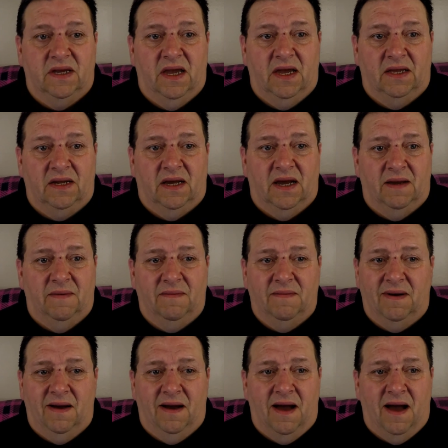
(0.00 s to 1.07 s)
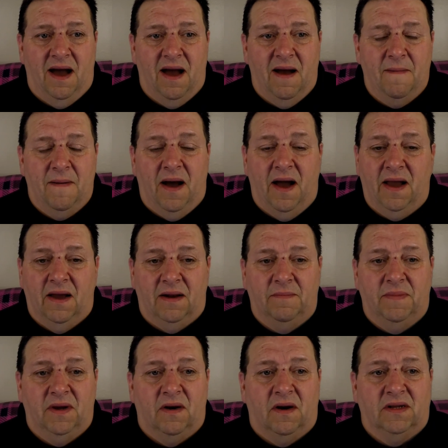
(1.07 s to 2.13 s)
And I got to
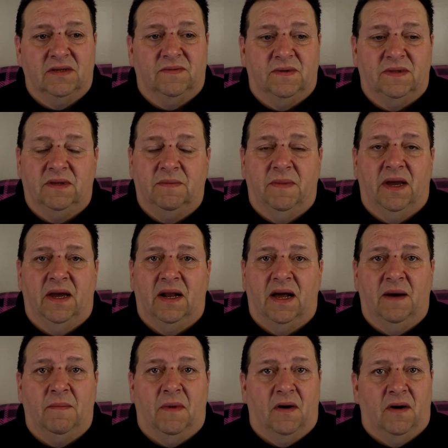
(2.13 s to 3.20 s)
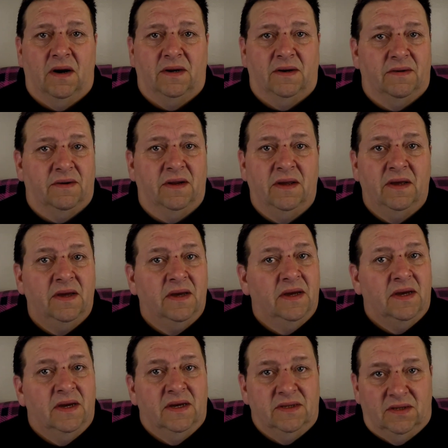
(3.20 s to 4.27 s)
be honest with you, man, I'm honored
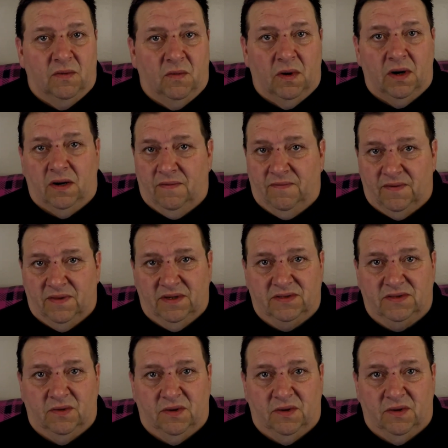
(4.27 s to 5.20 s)
to work for this